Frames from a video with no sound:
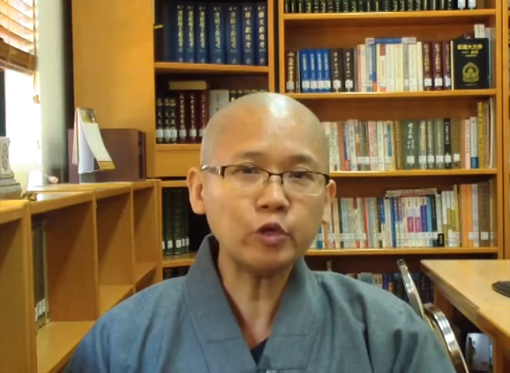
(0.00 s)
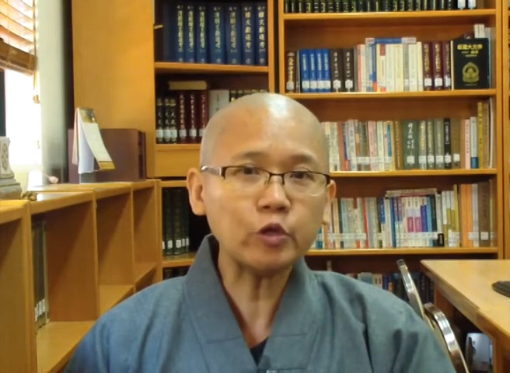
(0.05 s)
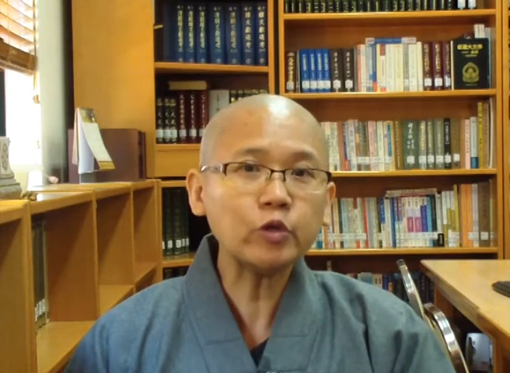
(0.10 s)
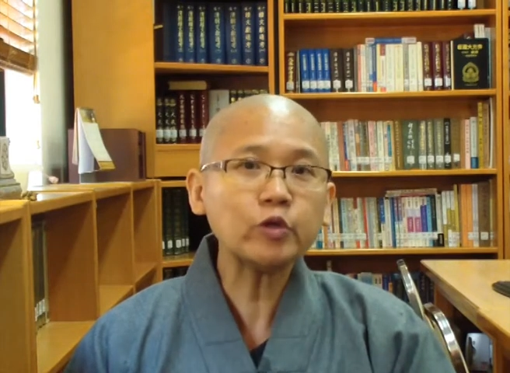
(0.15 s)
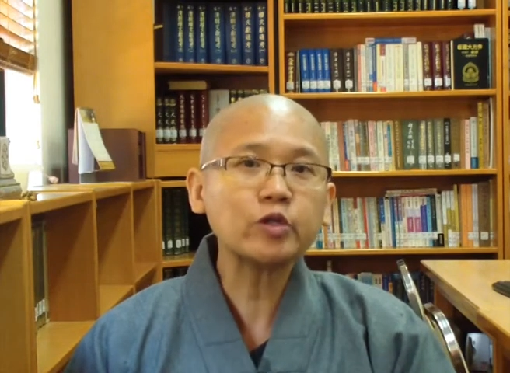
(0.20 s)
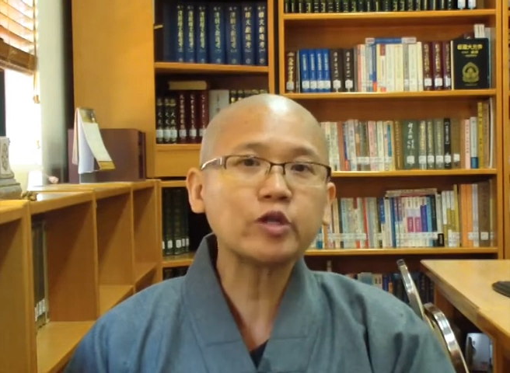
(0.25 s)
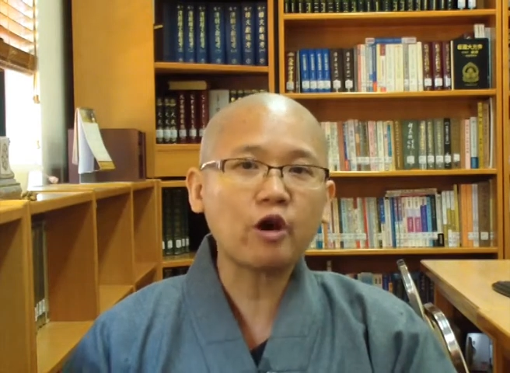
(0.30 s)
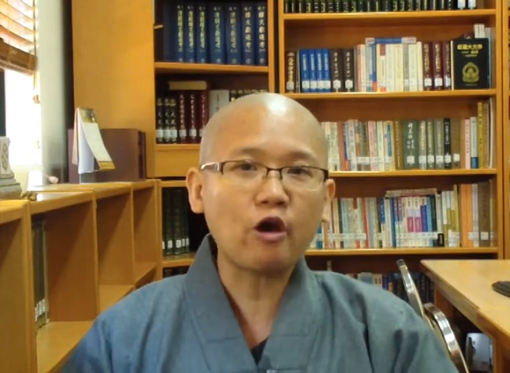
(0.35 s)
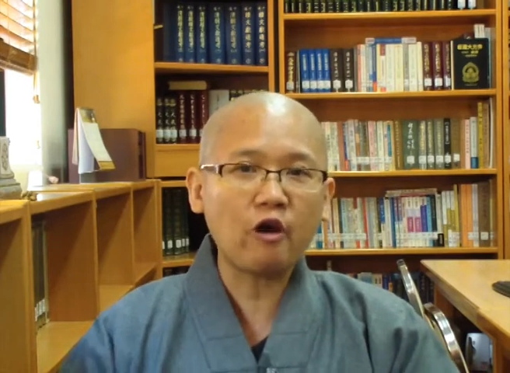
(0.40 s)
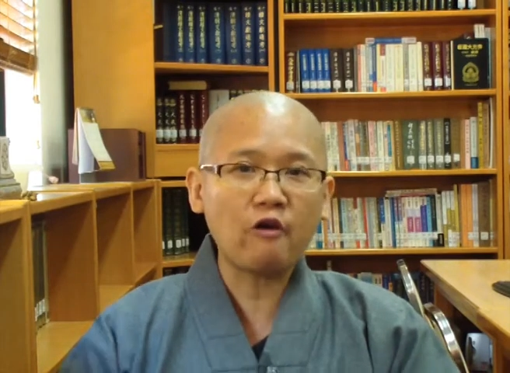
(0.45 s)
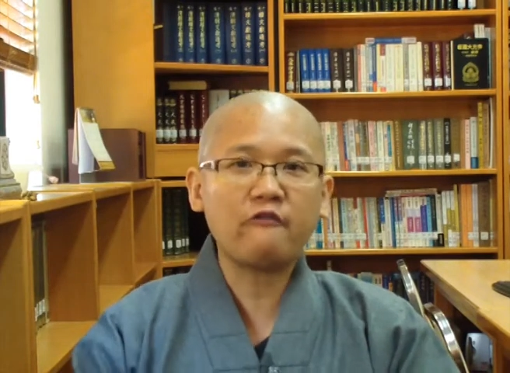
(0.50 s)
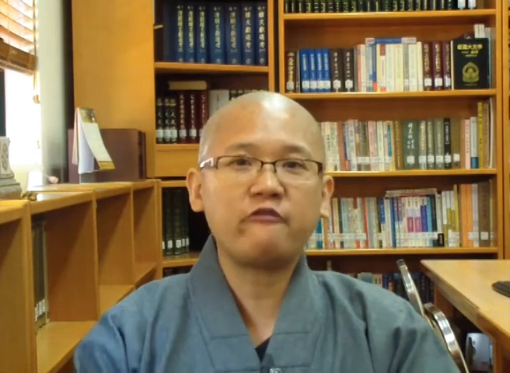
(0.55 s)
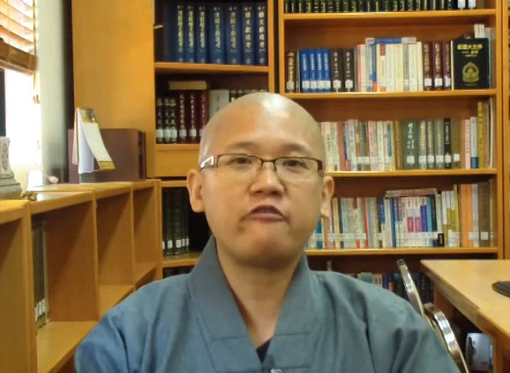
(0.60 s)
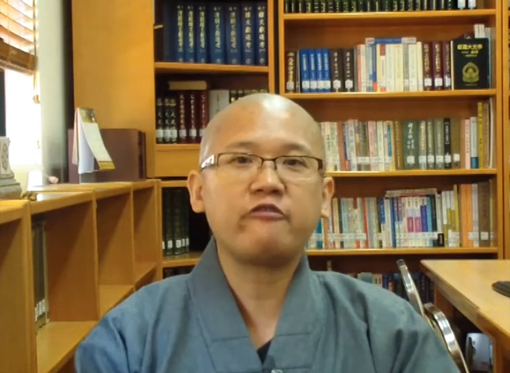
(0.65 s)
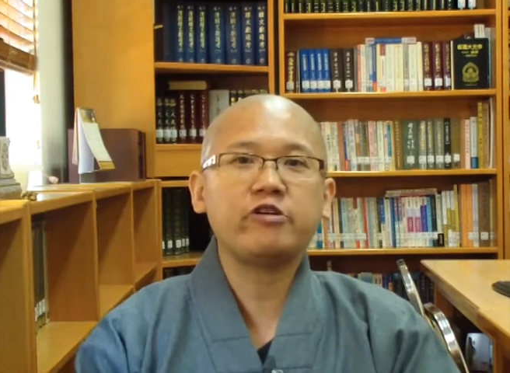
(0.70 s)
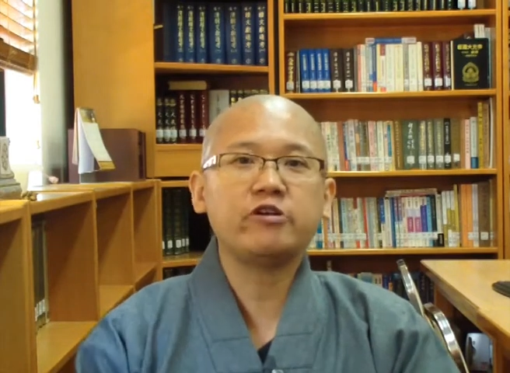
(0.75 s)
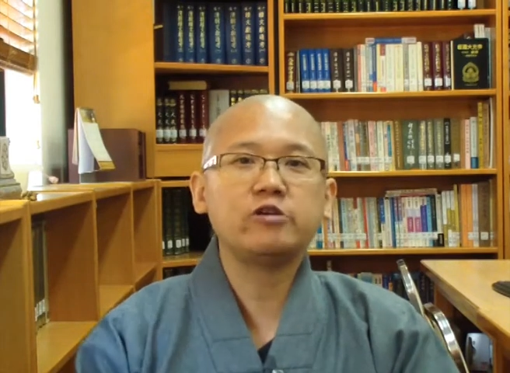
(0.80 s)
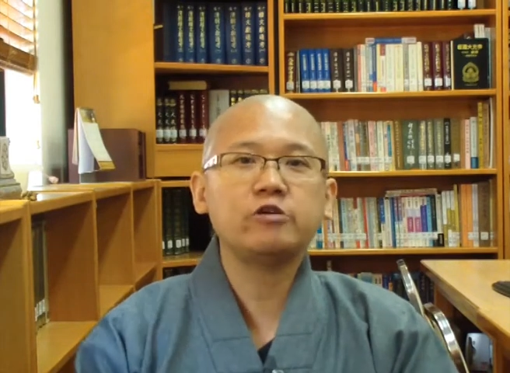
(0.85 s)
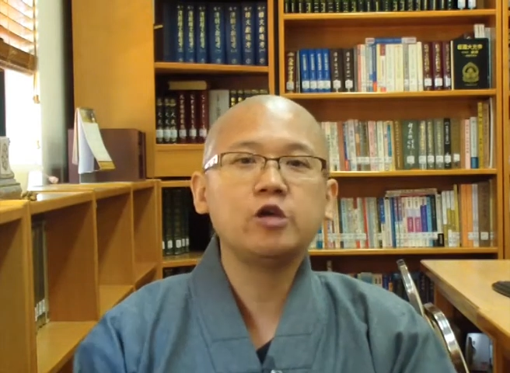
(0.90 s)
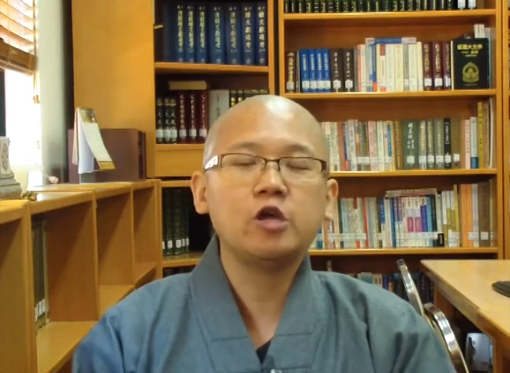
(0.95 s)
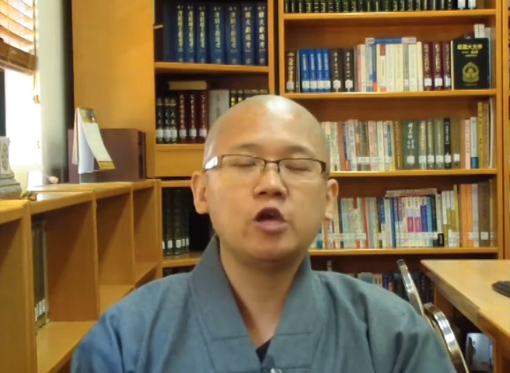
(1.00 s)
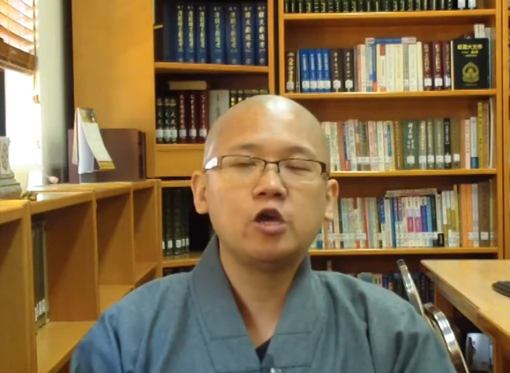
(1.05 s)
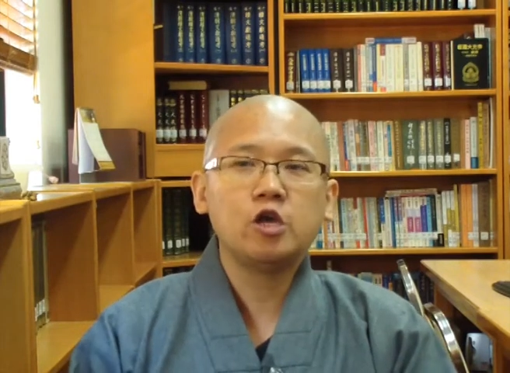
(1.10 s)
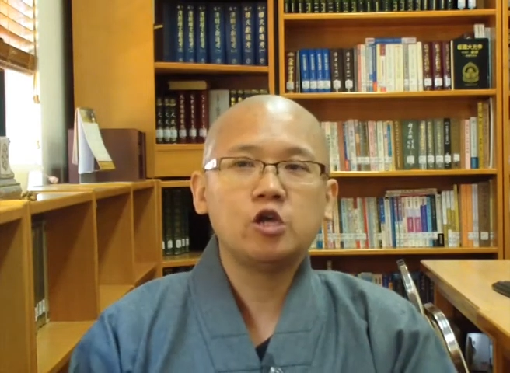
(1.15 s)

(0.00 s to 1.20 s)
could offer